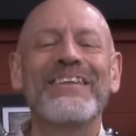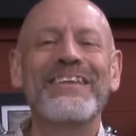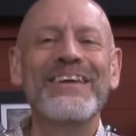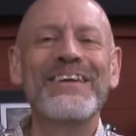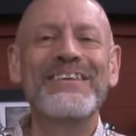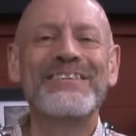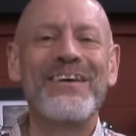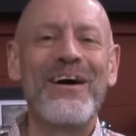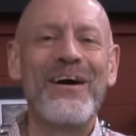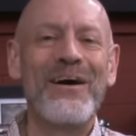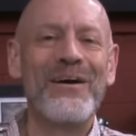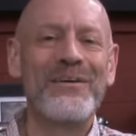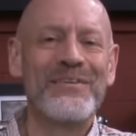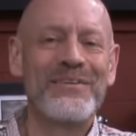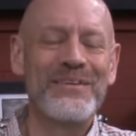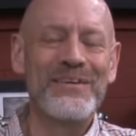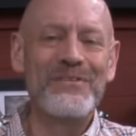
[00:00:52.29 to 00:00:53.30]
these
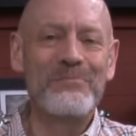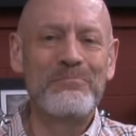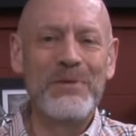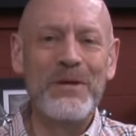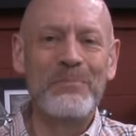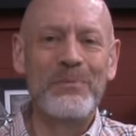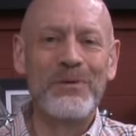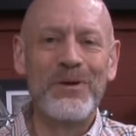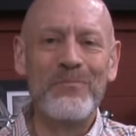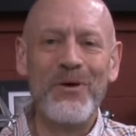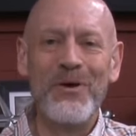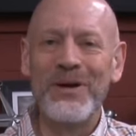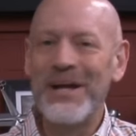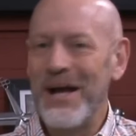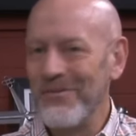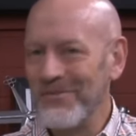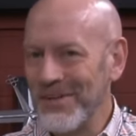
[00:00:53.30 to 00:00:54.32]
are these people are
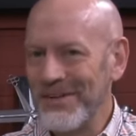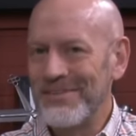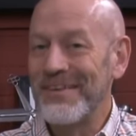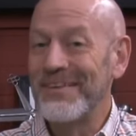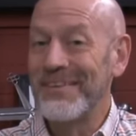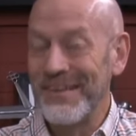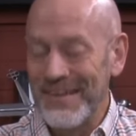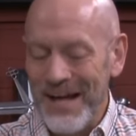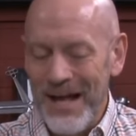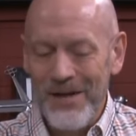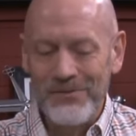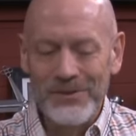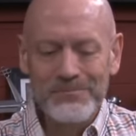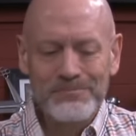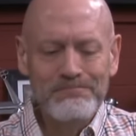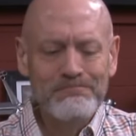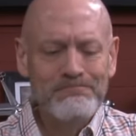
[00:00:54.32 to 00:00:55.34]
more Calvinistic than
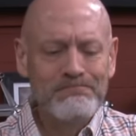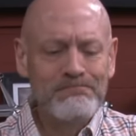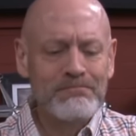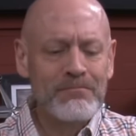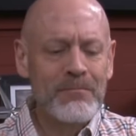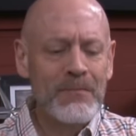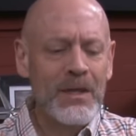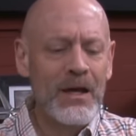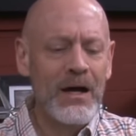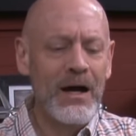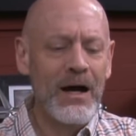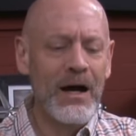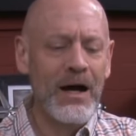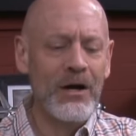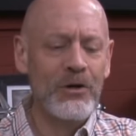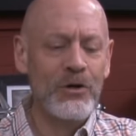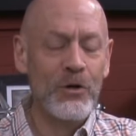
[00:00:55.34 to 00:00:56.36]
Calvin,
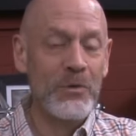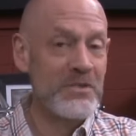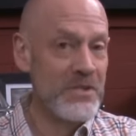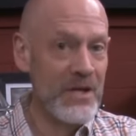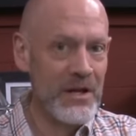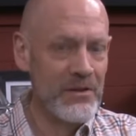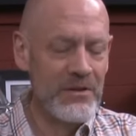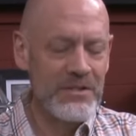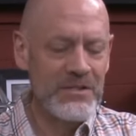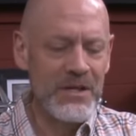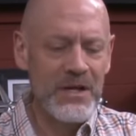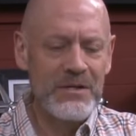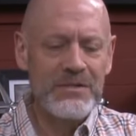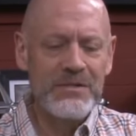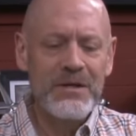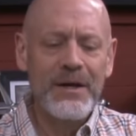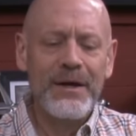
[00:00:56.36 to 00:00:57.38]
uh, who was none of those
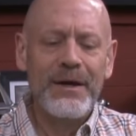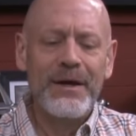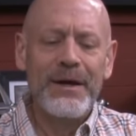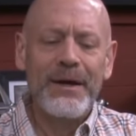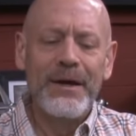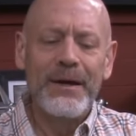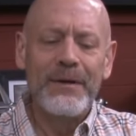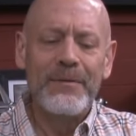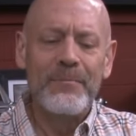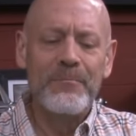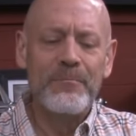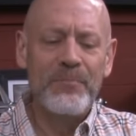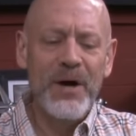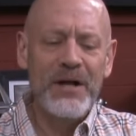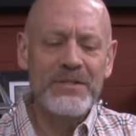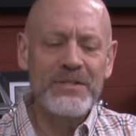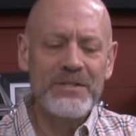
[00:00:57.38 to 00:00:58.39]
things.
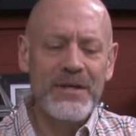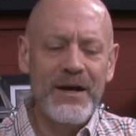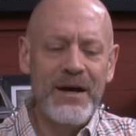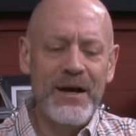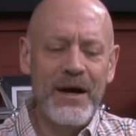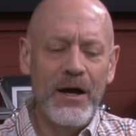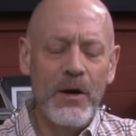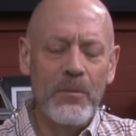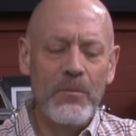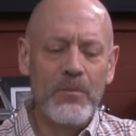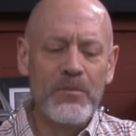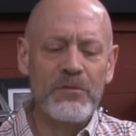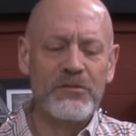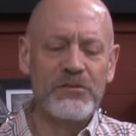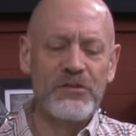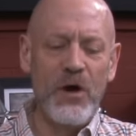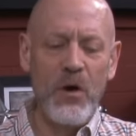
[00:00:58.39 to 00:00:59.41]
But uh,
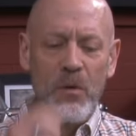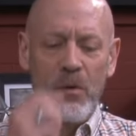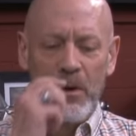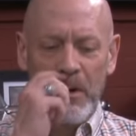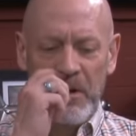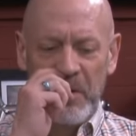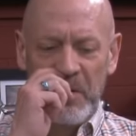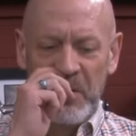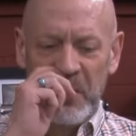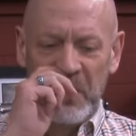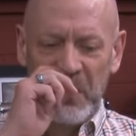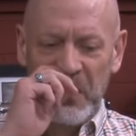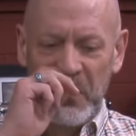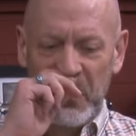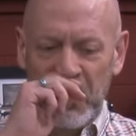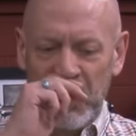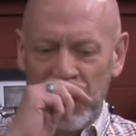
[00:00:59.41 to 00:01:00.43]
so
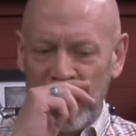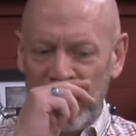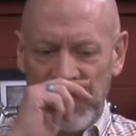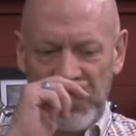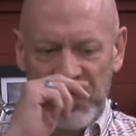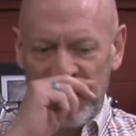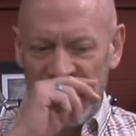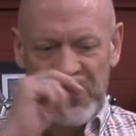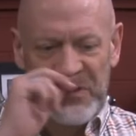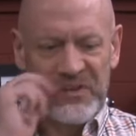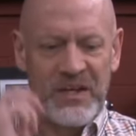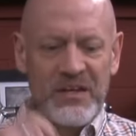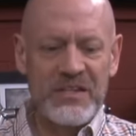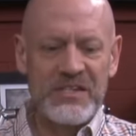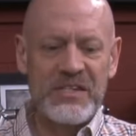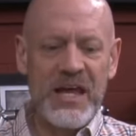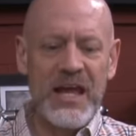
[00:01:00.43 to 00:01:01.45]
the first
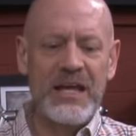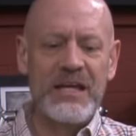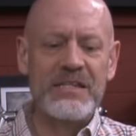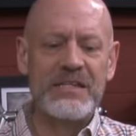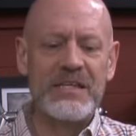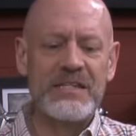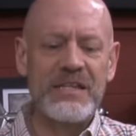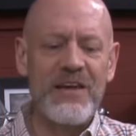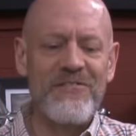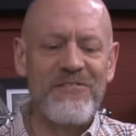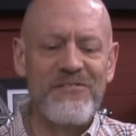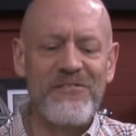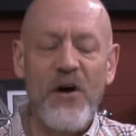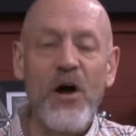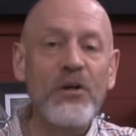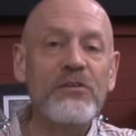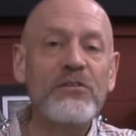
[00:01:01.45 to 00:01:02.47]
thing you say is it's a
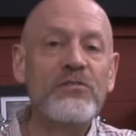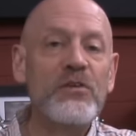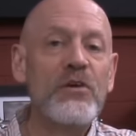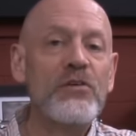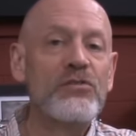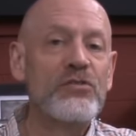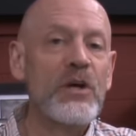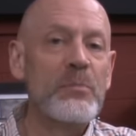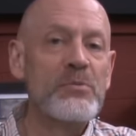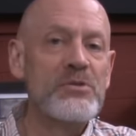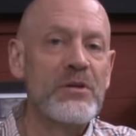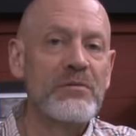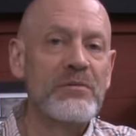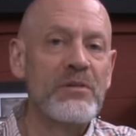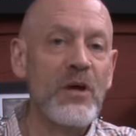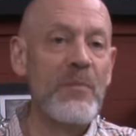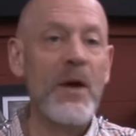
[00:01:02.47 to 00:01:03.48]
false view of Scripture.
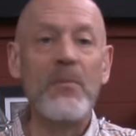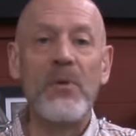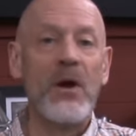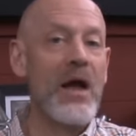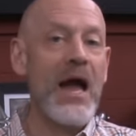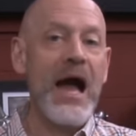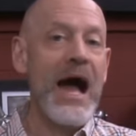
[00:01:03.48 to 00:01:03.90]
Now remember,